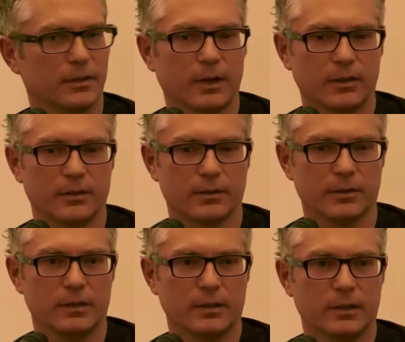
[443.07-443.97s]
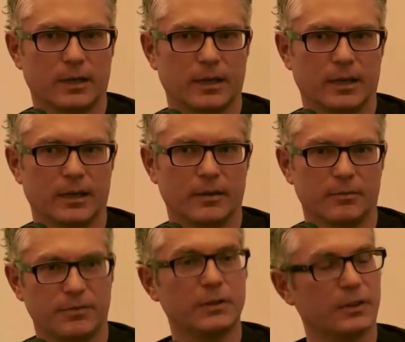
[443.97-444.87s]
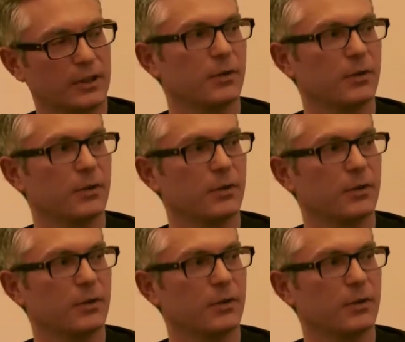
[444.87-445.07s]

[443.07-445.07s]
They're either uh, feel